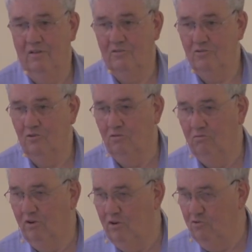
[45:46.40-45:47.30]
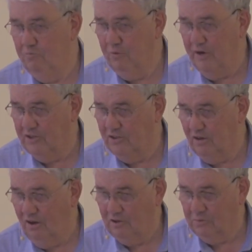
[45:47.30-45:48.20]
And so when you preach
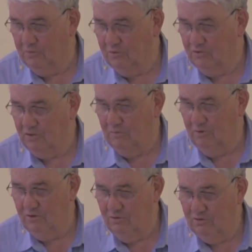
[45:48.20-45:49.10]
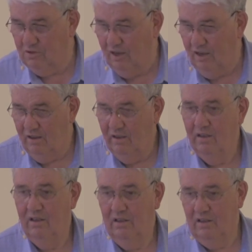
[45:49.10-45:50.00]
the gospel to someone, you say,
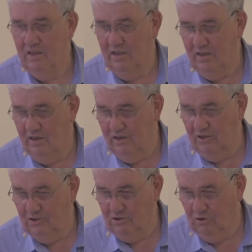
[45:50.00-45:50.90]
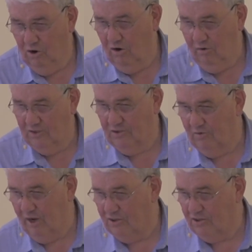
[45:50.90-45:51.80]
he is your
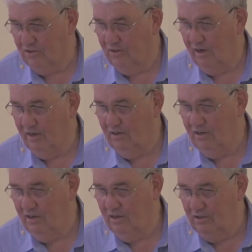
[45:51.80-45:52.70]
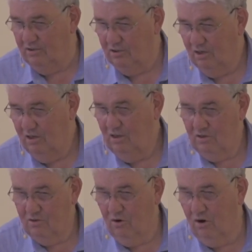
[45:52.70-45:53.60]
resurrection and he
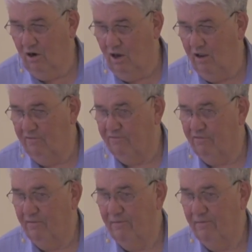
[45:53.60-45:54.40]
is your life.